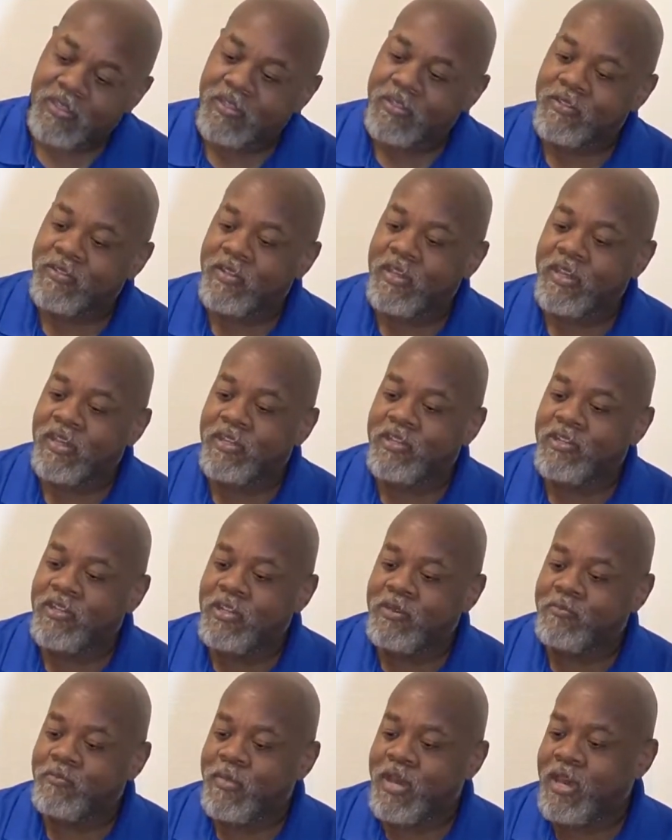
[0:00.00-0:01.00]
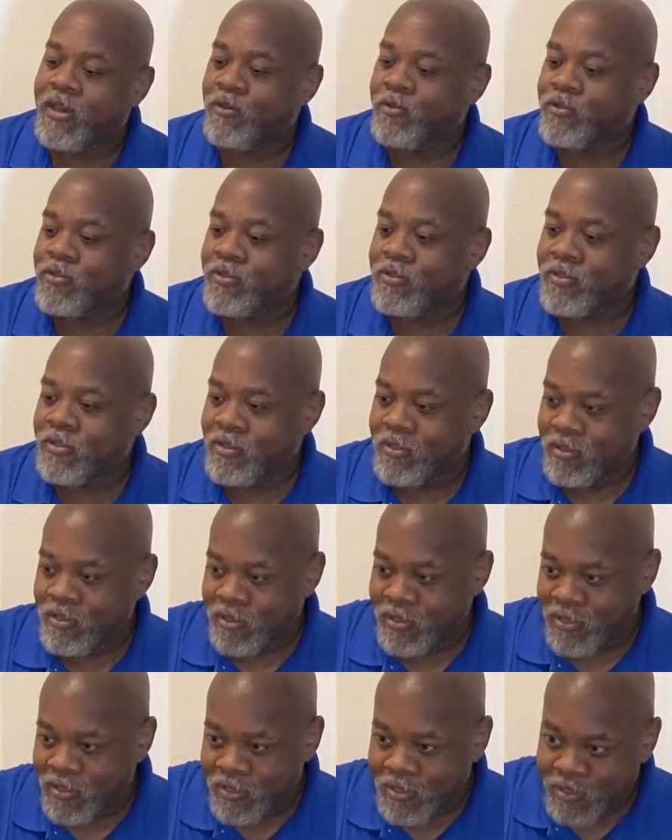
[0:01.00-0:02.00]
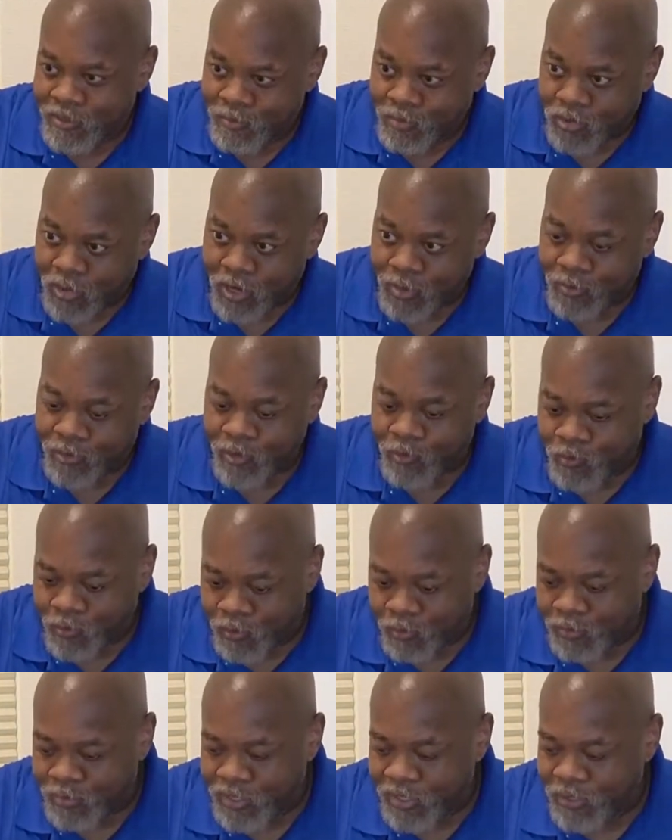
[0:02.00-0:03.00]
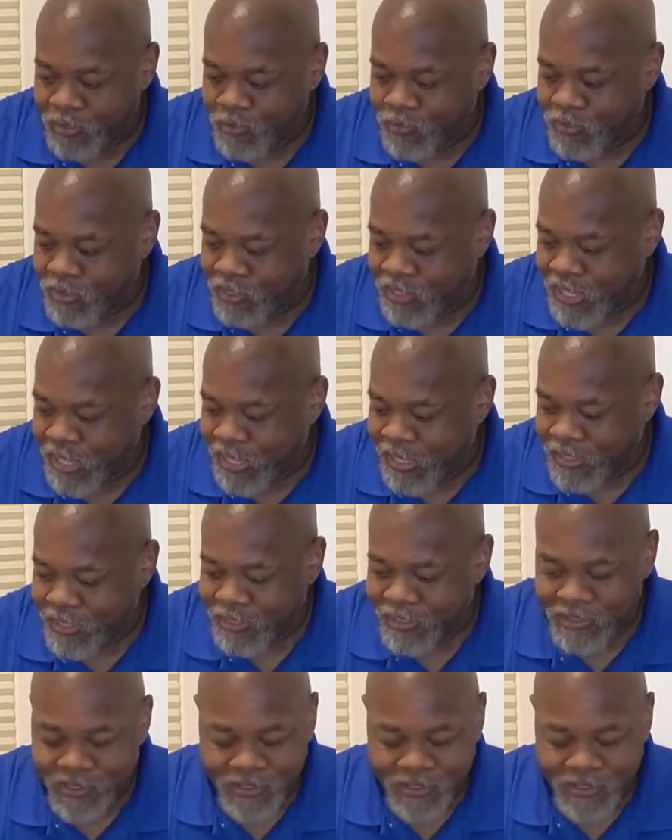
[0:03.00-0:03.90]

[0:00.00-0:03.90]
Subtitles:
Looks like a cheap mouse. Probably won't be using that.